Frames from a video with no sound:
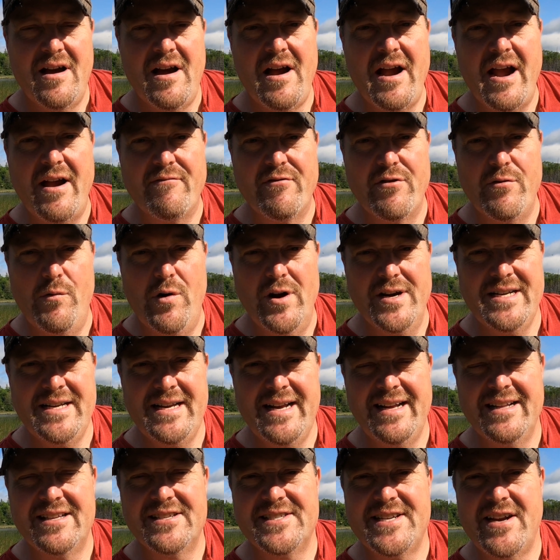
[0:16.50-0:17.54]
Hi
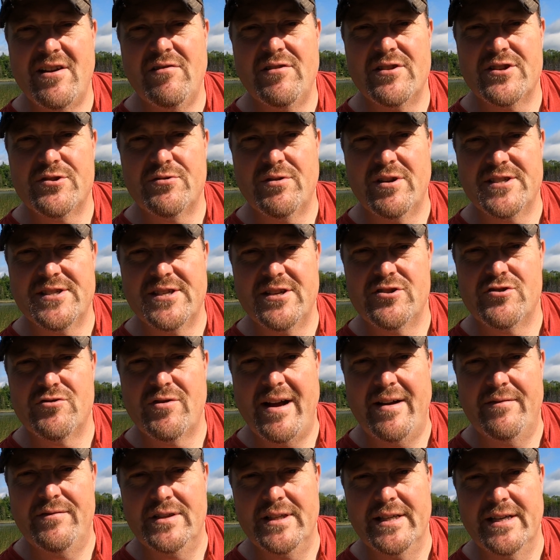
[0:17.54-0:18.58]
everyone, it's Darryl the Trusted
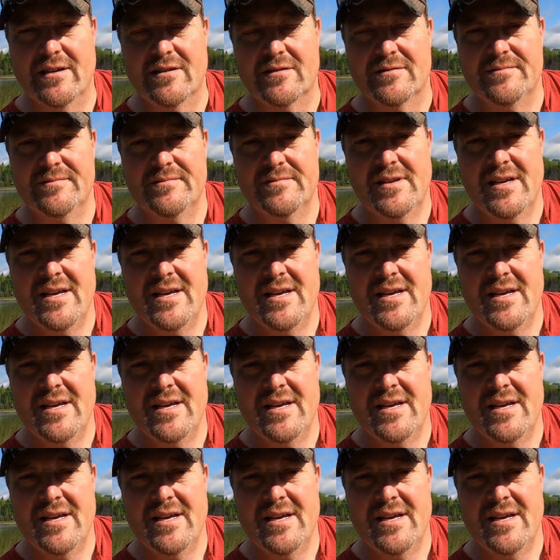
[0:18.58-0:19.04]
Travelier.